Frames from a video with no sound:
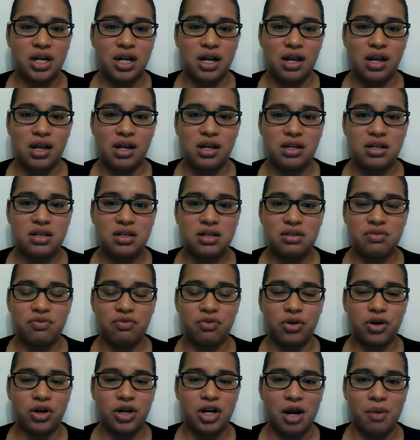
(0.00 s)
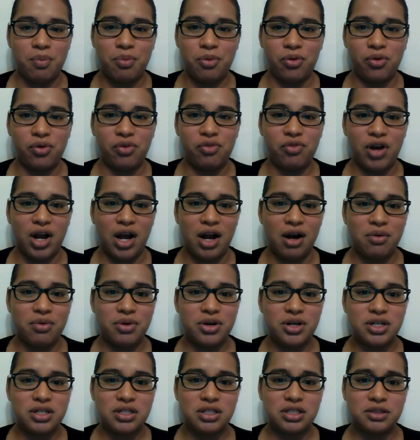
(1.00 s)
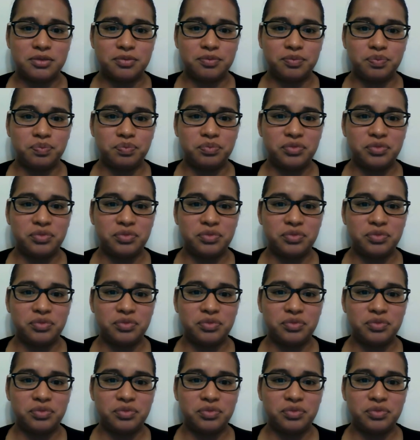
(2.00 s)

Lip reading: and for a couple of hours,